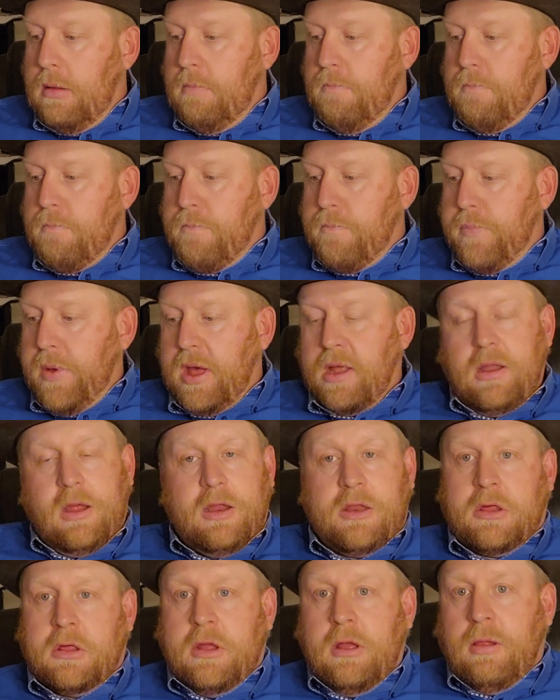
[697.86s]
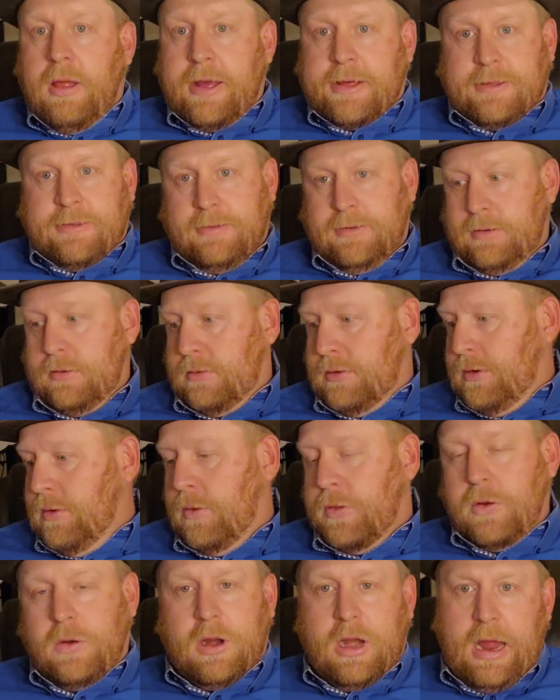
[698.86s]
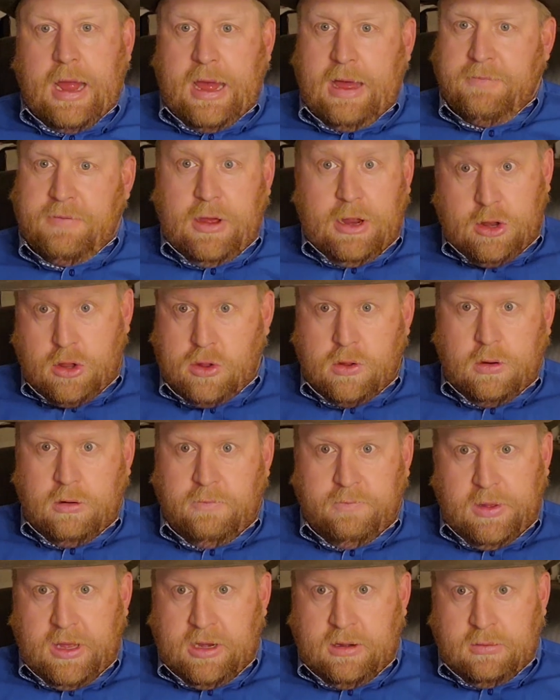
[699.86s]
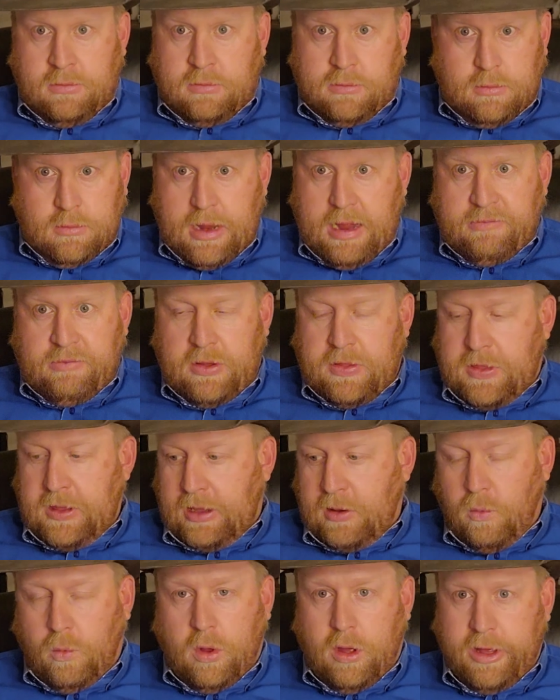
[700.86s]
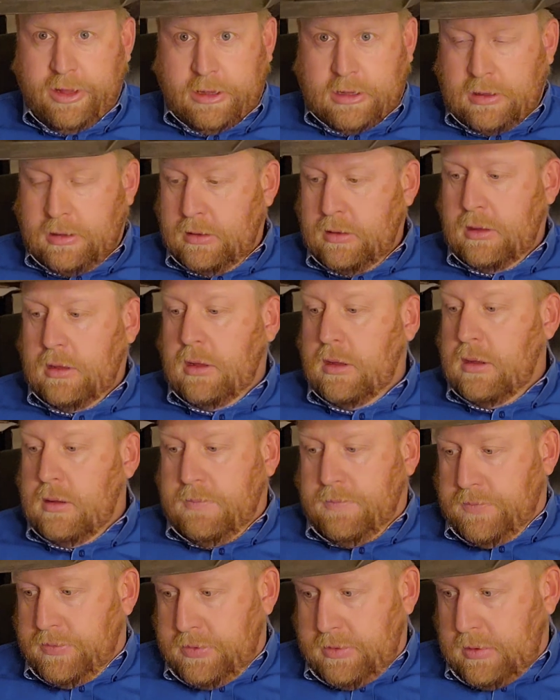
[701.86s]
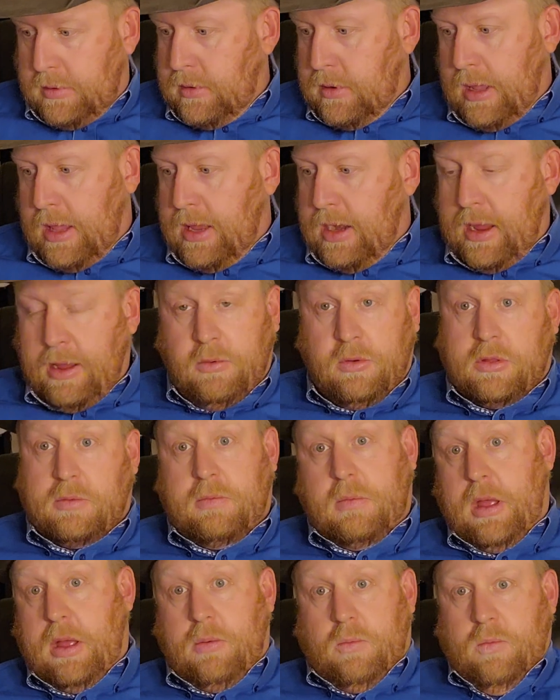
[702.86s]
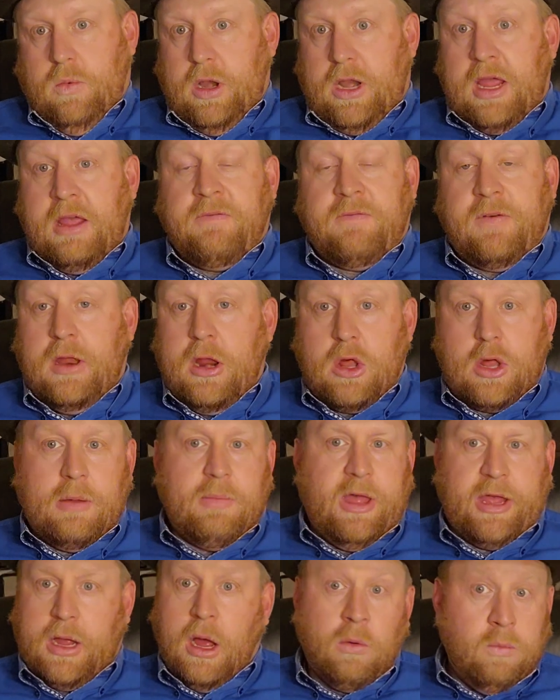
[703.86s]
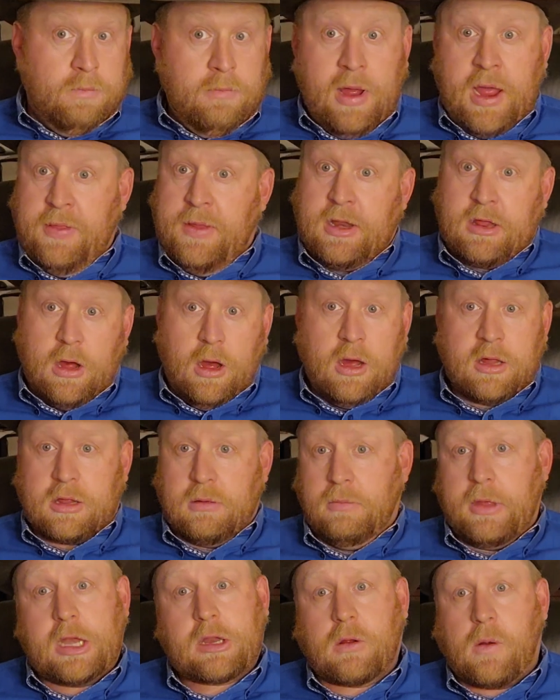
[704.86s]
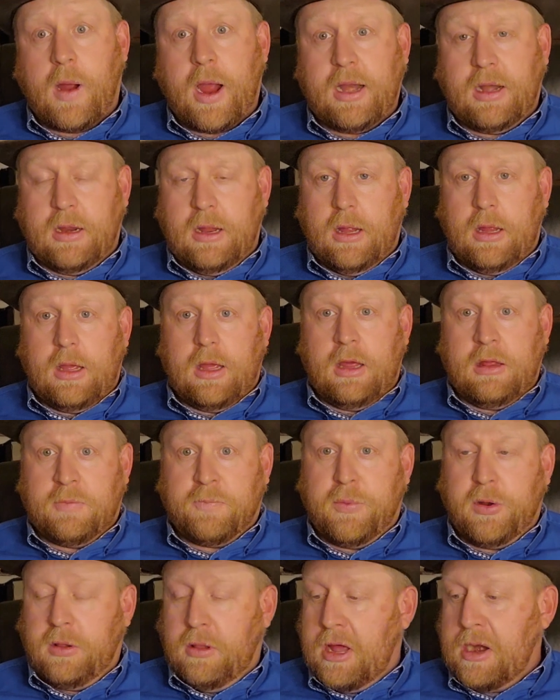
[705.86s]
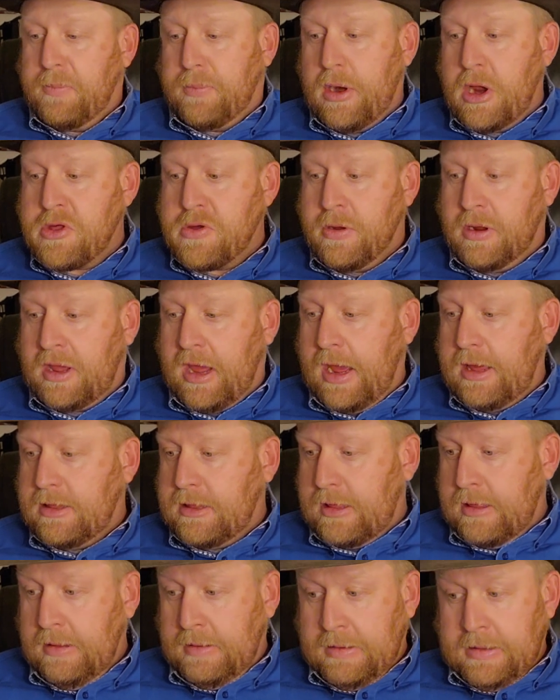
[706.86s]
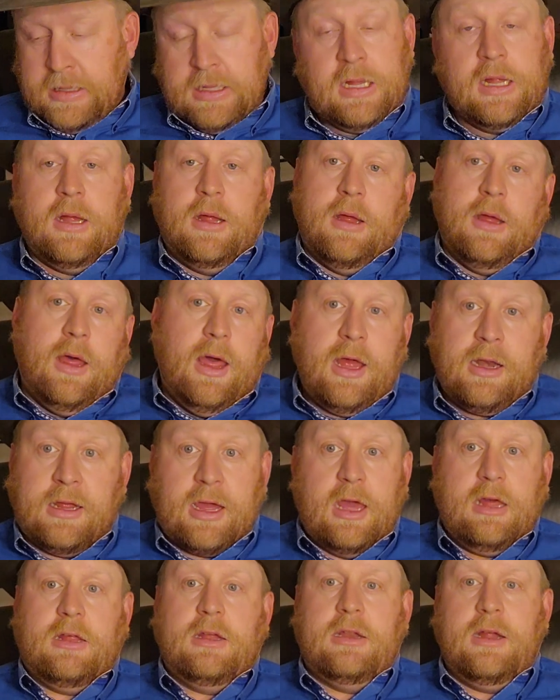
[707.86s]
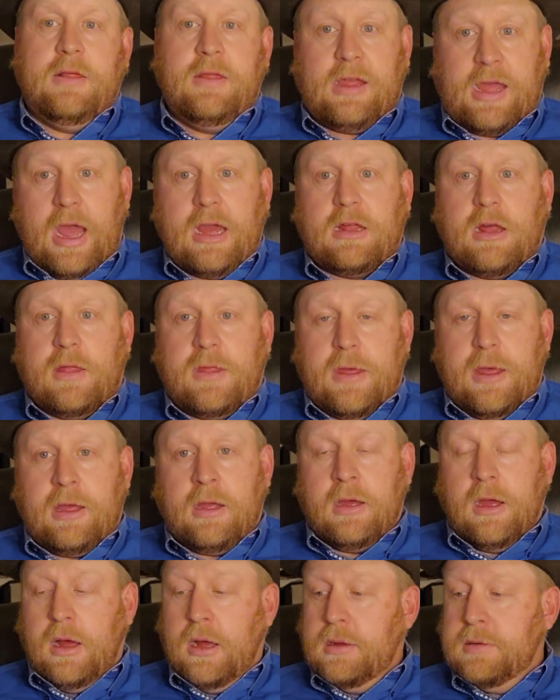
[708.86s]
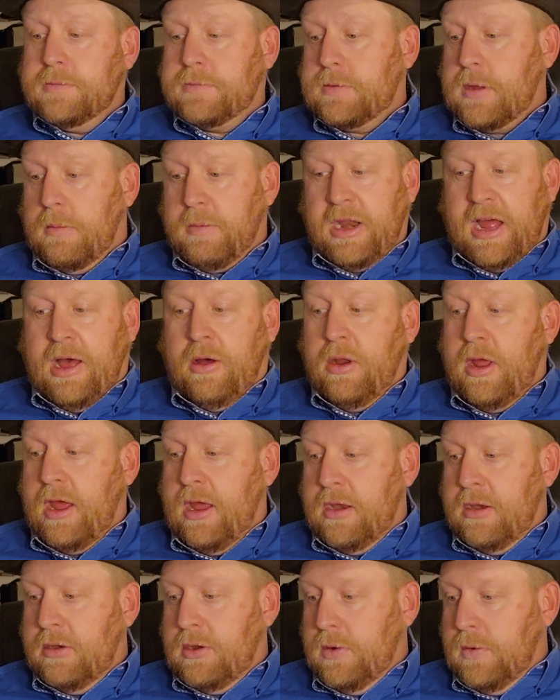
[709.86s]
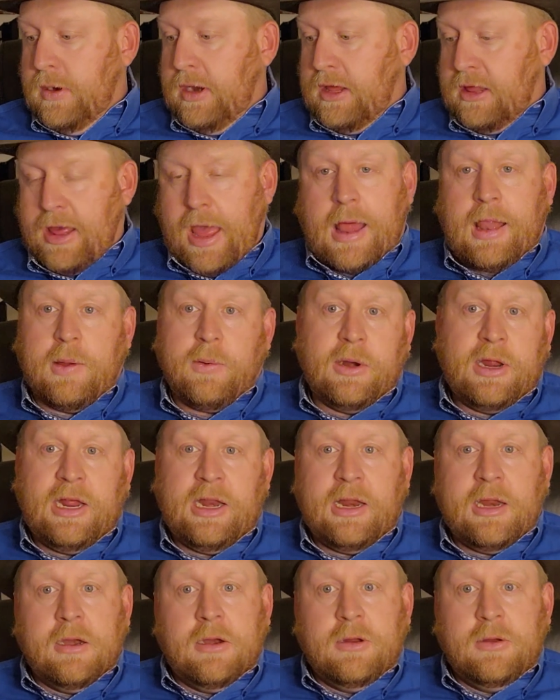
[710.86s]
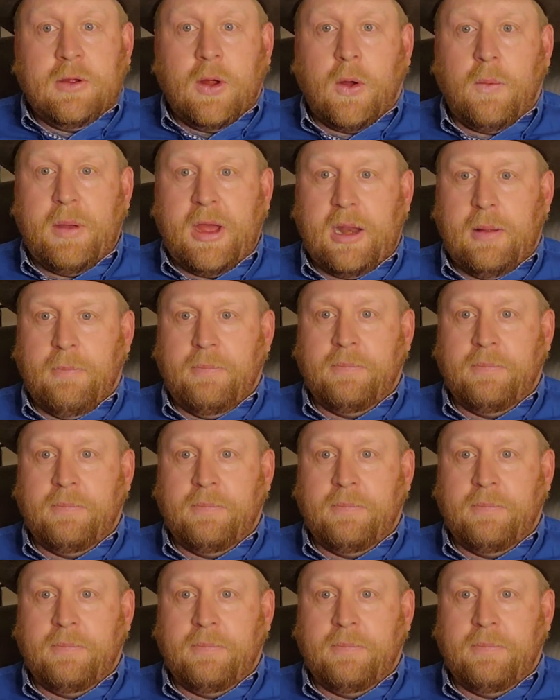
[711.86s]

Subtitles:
But it's still excellent. 230.5. It should have been everything it was. And when he finished, I'm like, oh man, that's awesome. That's great. He's put a lot of pressure on Casey. And Casey did the Casey thing of coming out and doing exactly what he needed to do to go beat him.